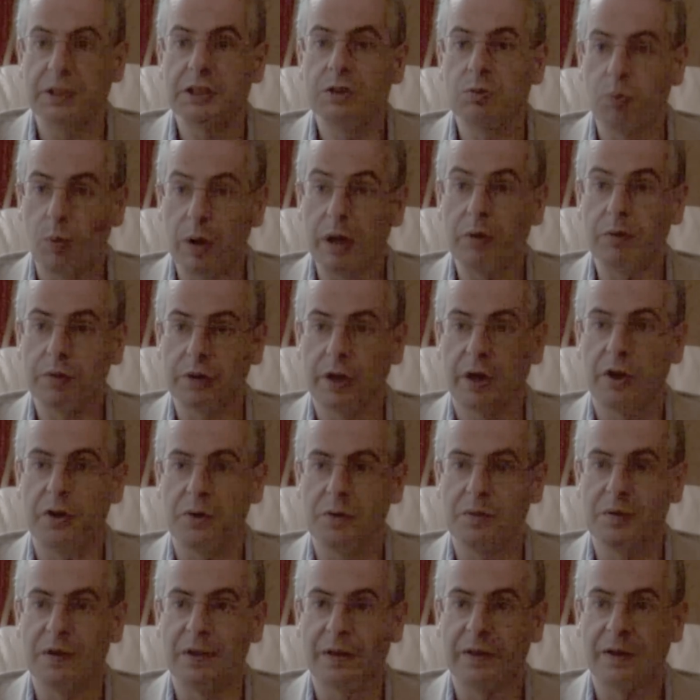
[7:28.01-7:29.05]
it's well
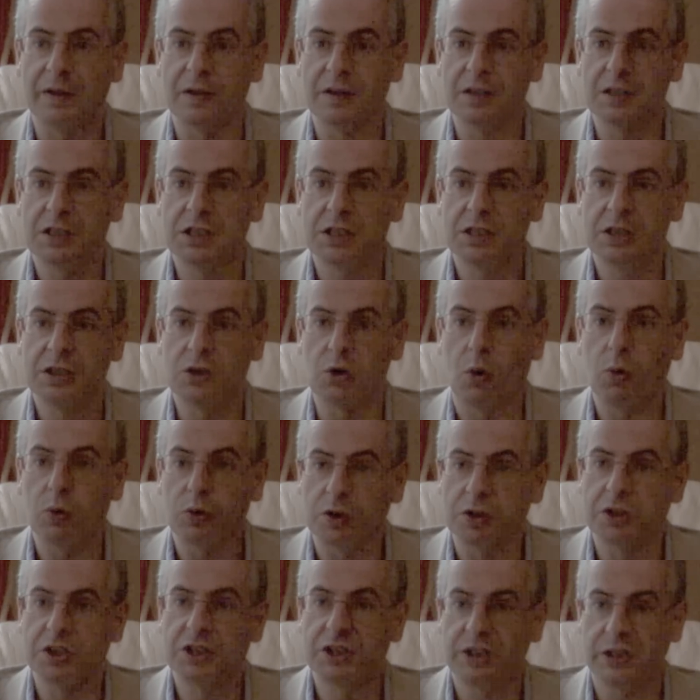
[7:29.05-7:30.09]
known that
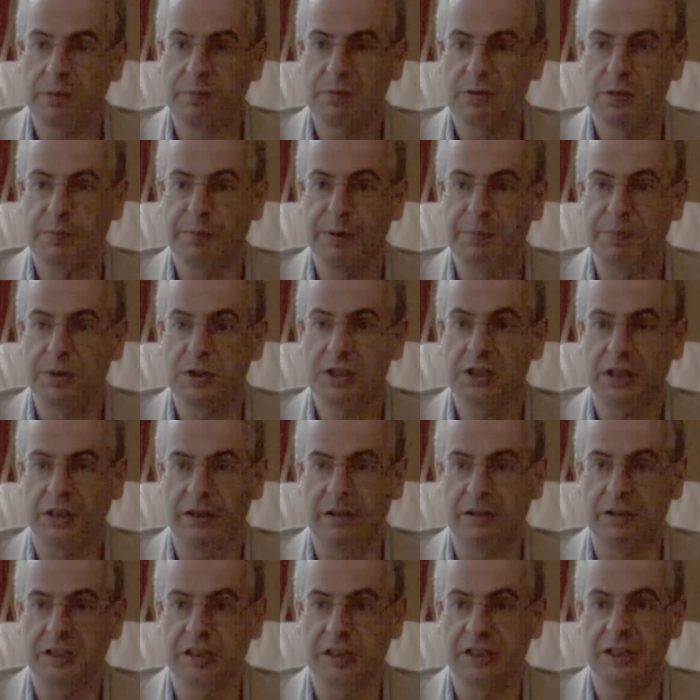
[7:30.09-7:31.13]
dogs seem to be
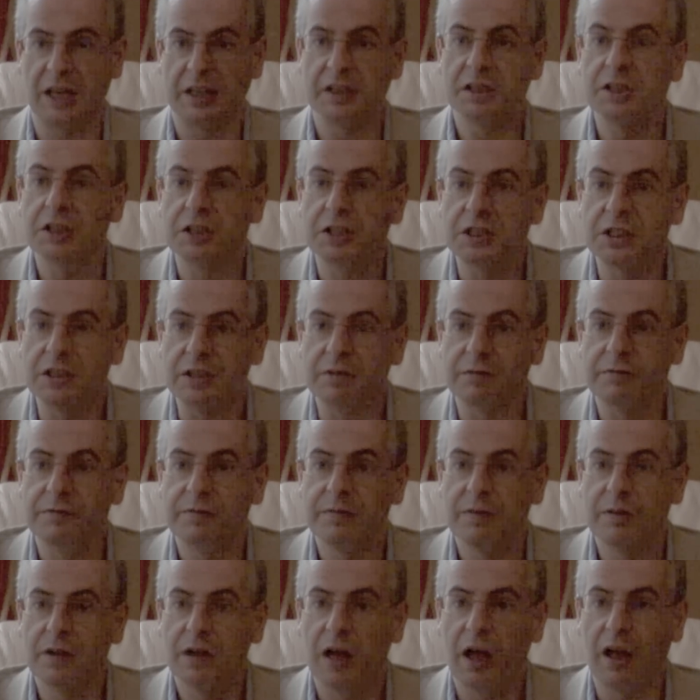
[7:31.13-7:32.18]
particularly
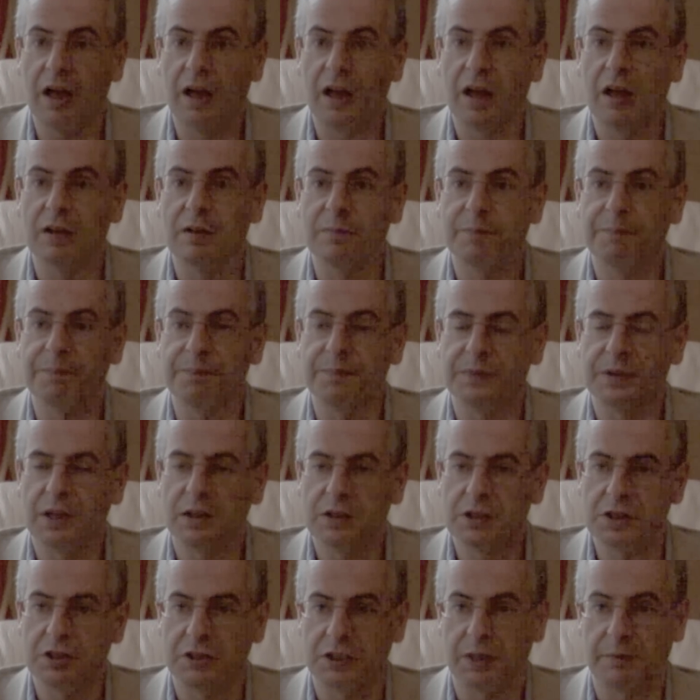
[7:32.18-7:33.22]
sensitive
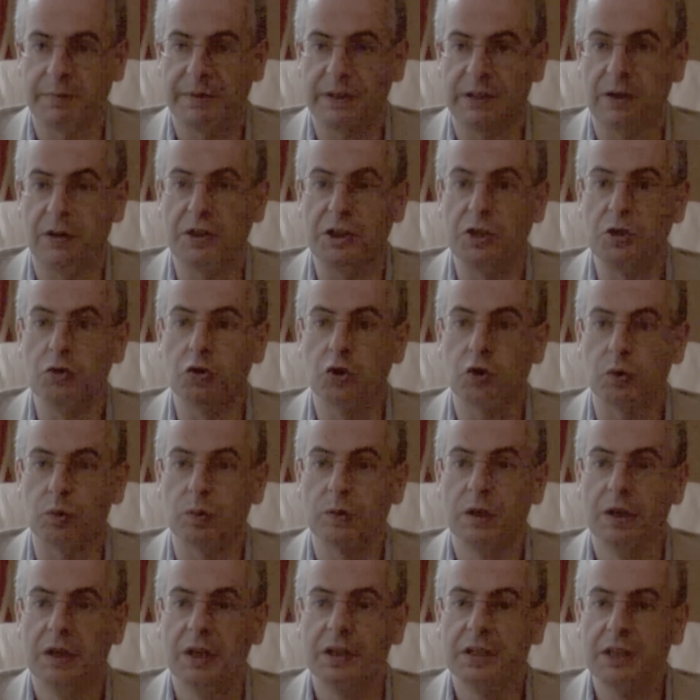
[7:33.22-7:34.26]
to something unusual,